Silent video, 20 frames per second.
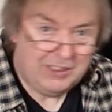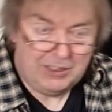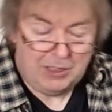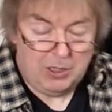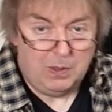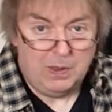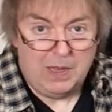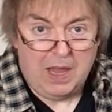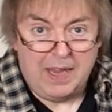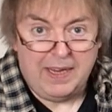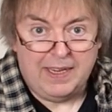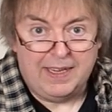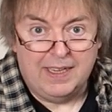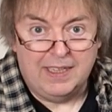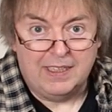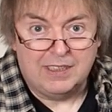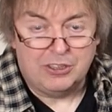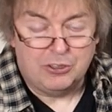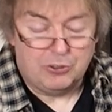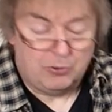still like
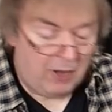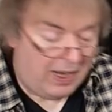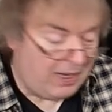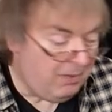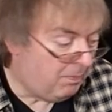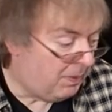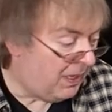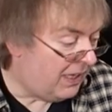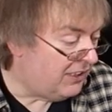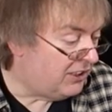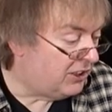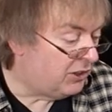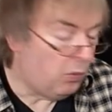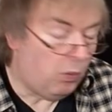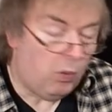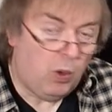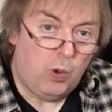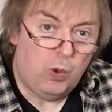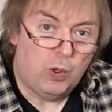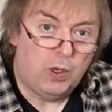it. It's a great place to
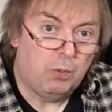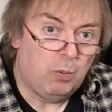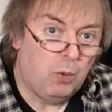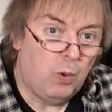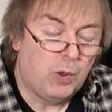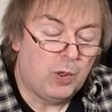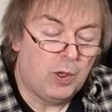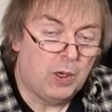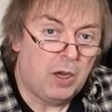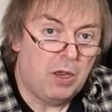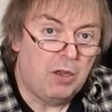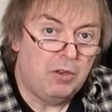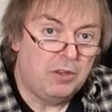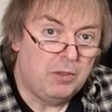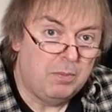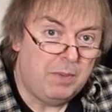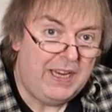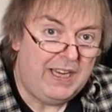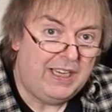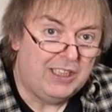walk along
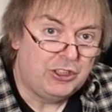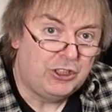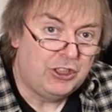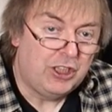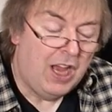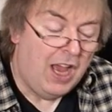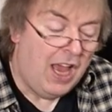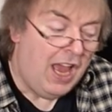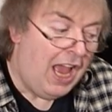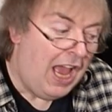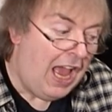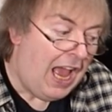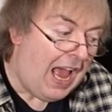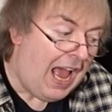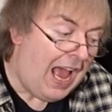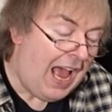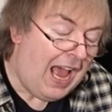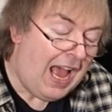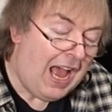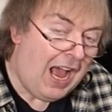the beach.
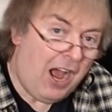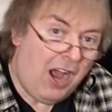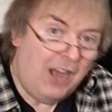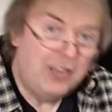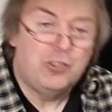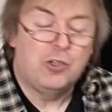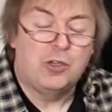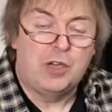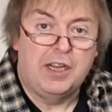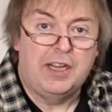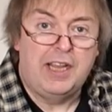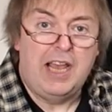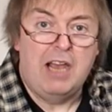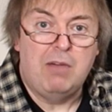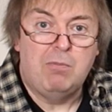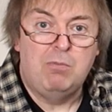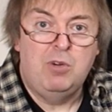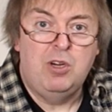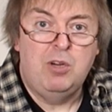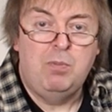I took a
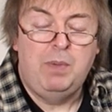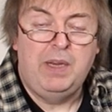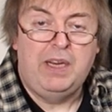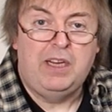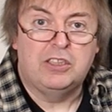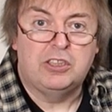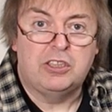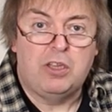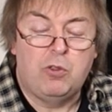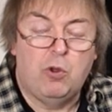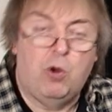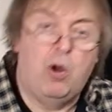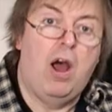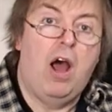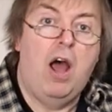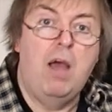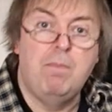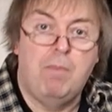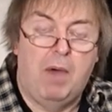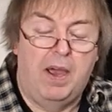camera because I thought
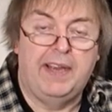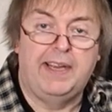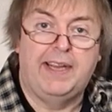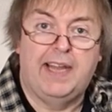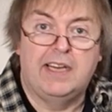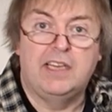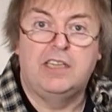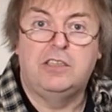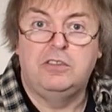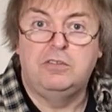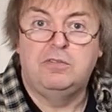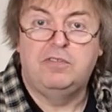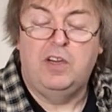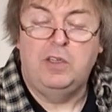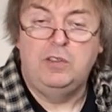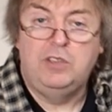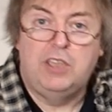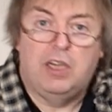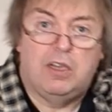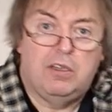I might get a good
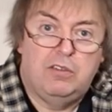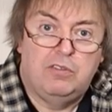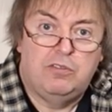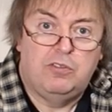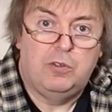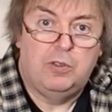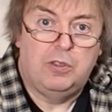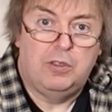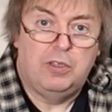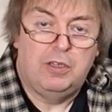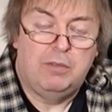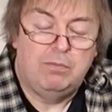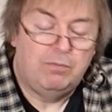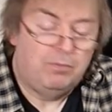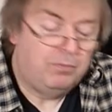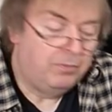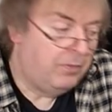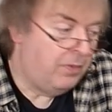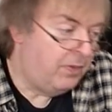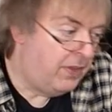photo for it.
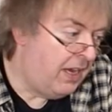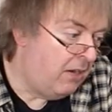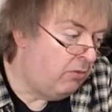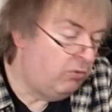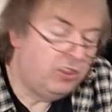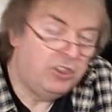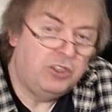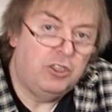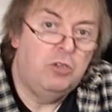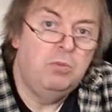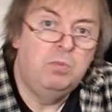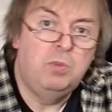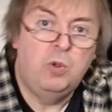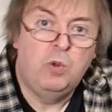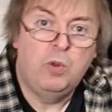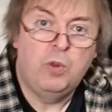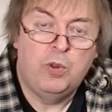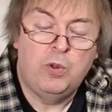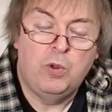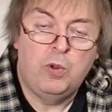There was no
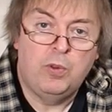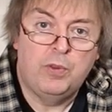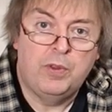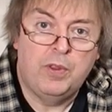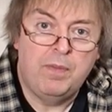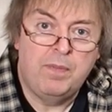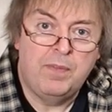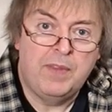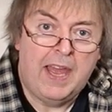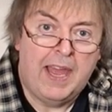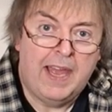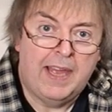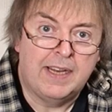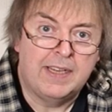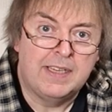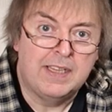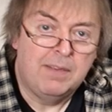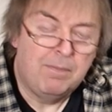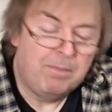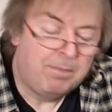more thought than
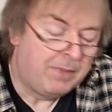that.